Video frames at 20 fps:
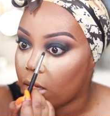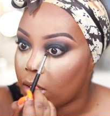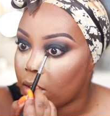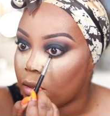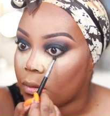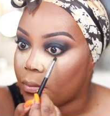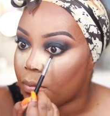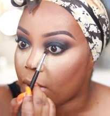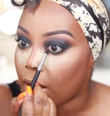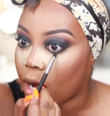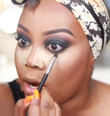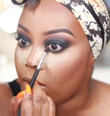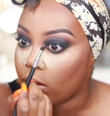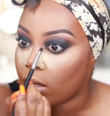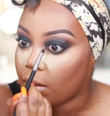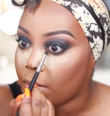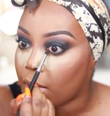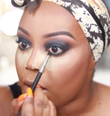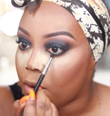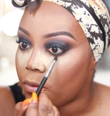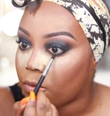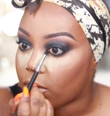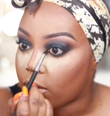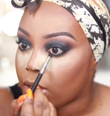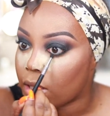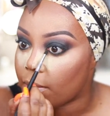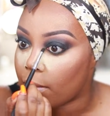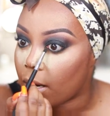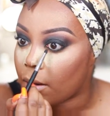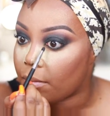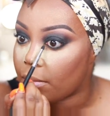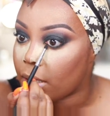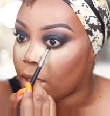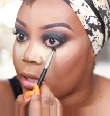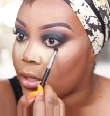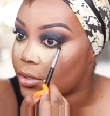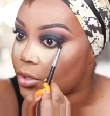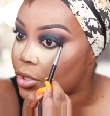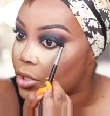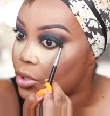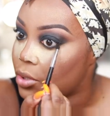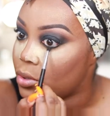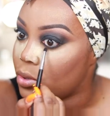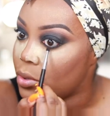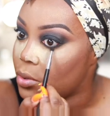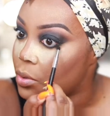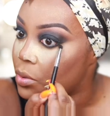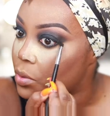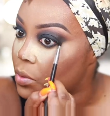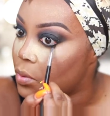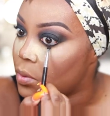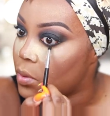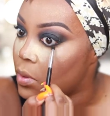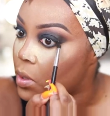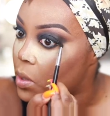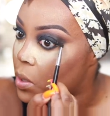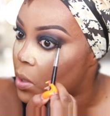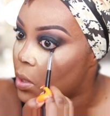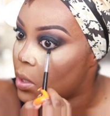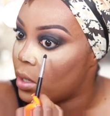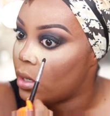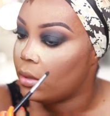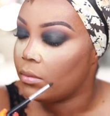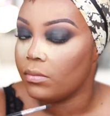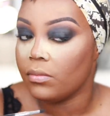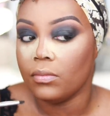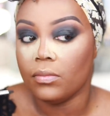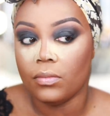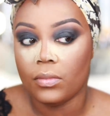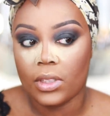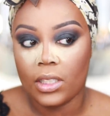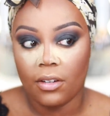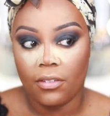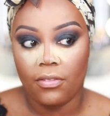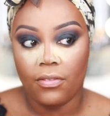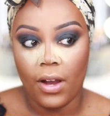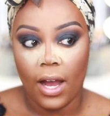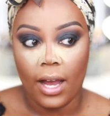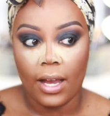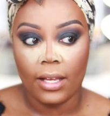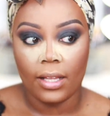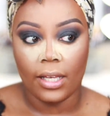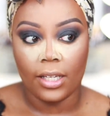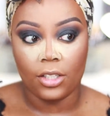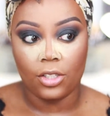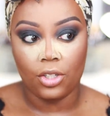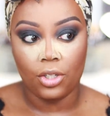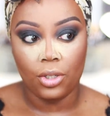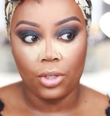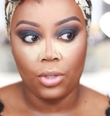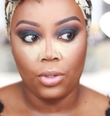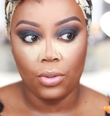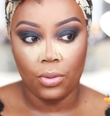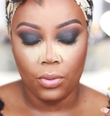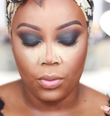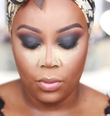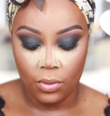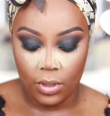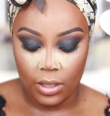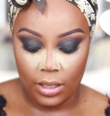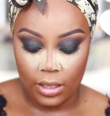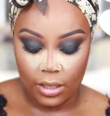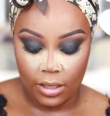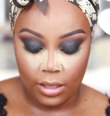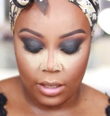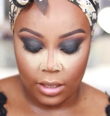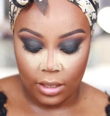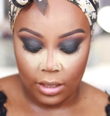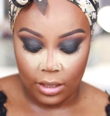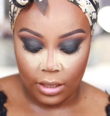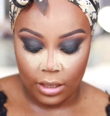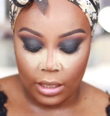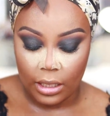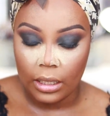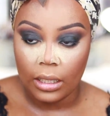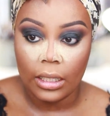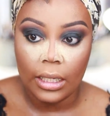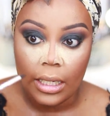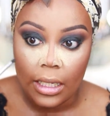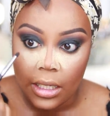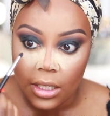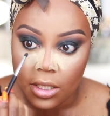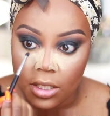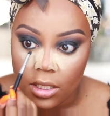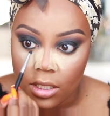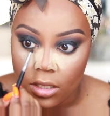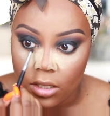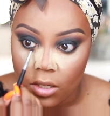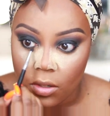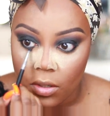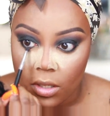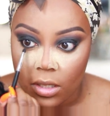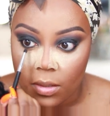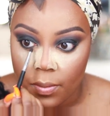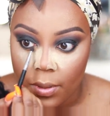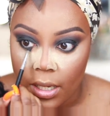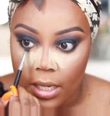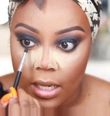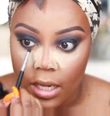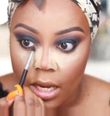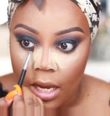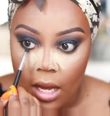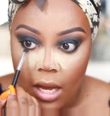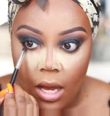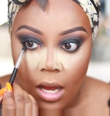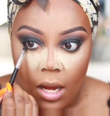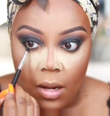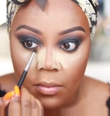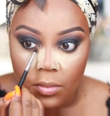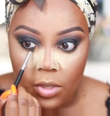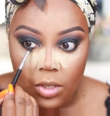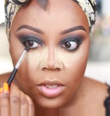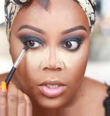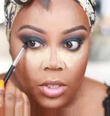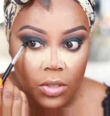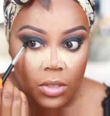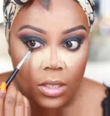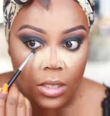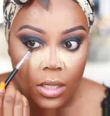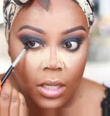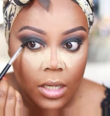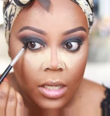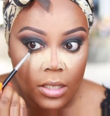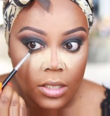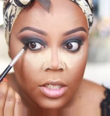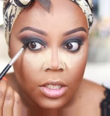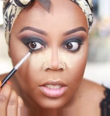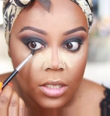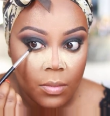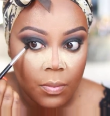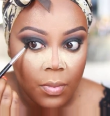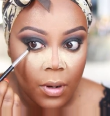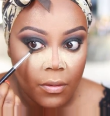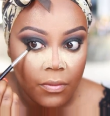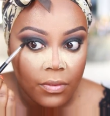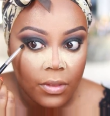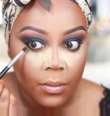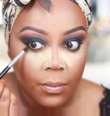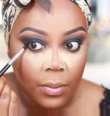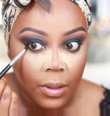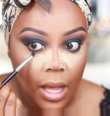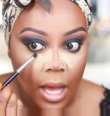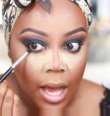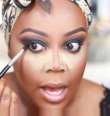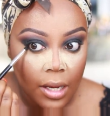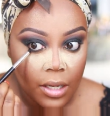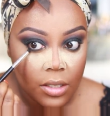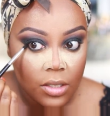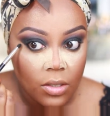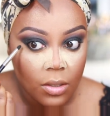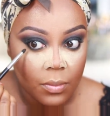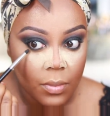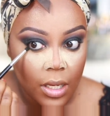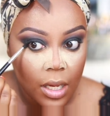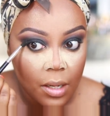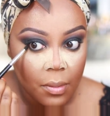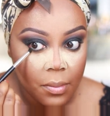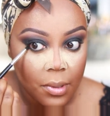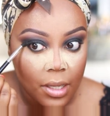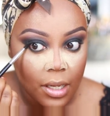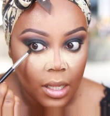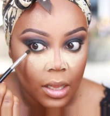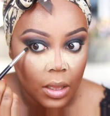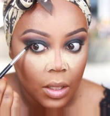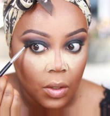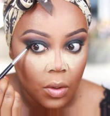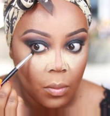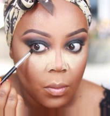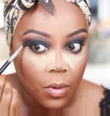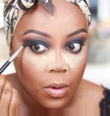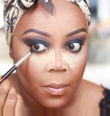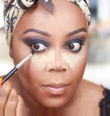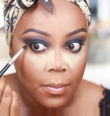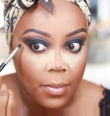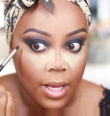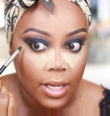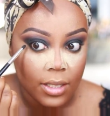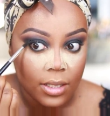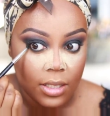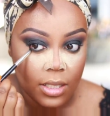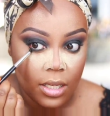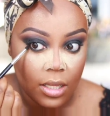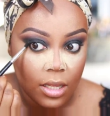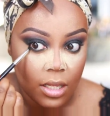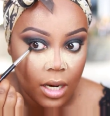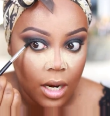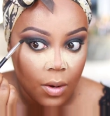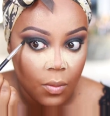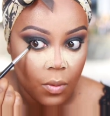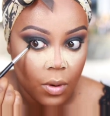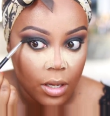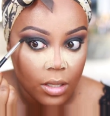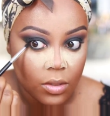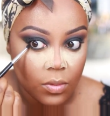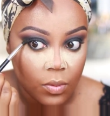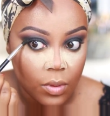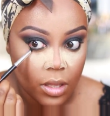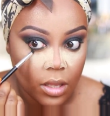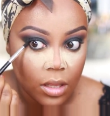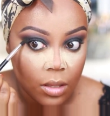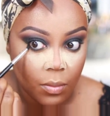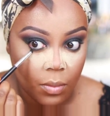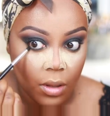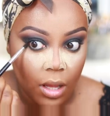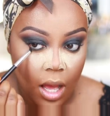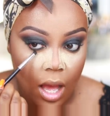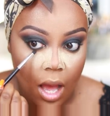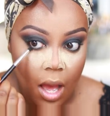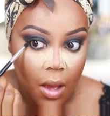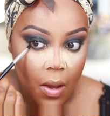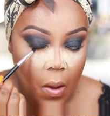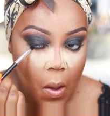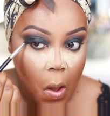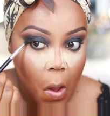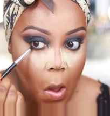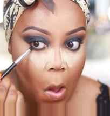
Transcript: And the brown I'm not worried about being too defined, like too clean, to, so to speak. I'm just using it just to buff the black, so I'm kind of being a little more messy than I was with the black.